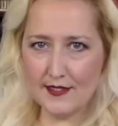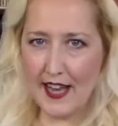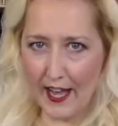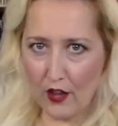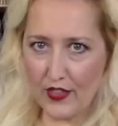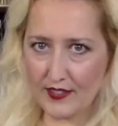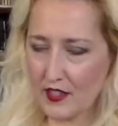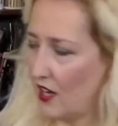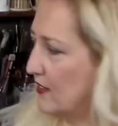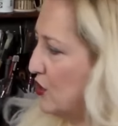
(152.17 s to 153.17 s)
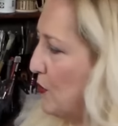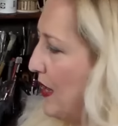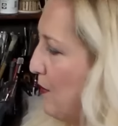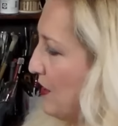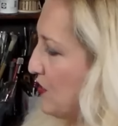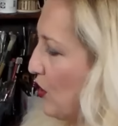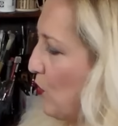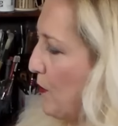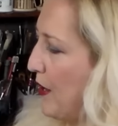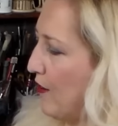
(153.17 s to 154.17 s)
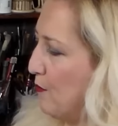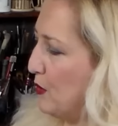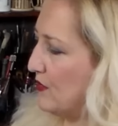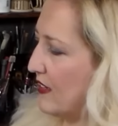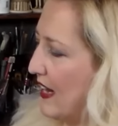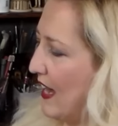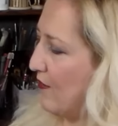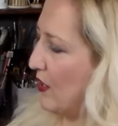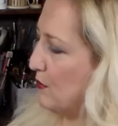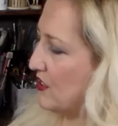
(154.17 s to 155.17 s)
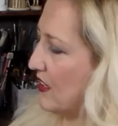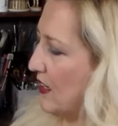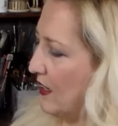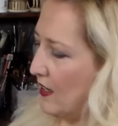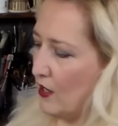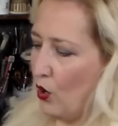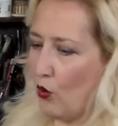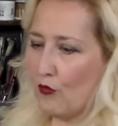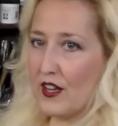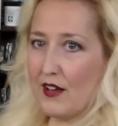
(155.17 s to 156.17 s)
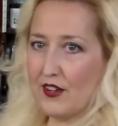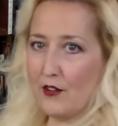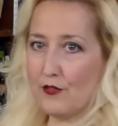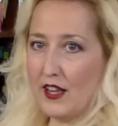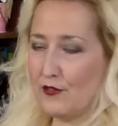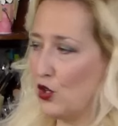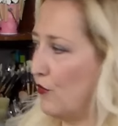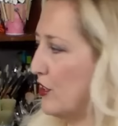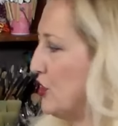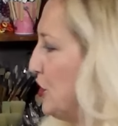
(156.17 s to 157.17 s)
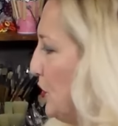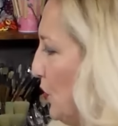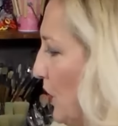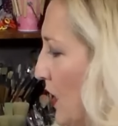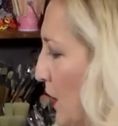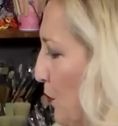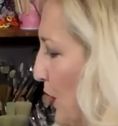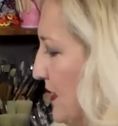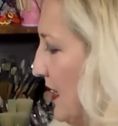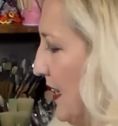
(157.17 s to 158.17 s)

nail this costume. And I'm also going to wear a pair of boots that I have, and I'm just going to hopefully have enough left over to put